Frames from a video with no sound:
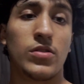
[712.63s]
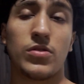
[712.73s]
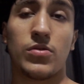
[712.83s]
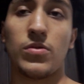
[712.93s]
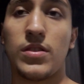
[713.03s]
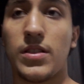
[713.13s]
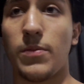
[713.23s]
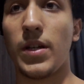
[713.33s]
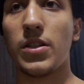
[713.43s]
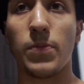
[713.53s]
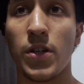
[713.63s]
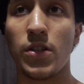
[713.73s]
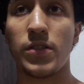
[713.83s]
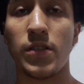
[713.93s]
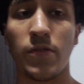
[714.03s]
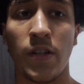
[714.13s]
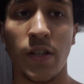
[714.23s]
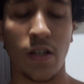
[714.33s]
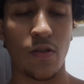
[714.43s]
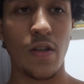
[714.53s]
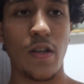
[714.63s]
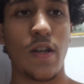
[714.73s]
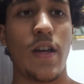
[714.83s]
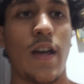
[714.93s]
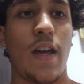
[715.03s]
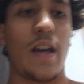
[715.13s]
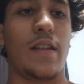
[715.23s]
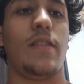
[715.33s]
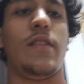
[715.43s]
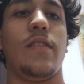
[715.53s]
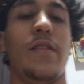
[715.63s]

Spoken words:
School is a major priority right now, and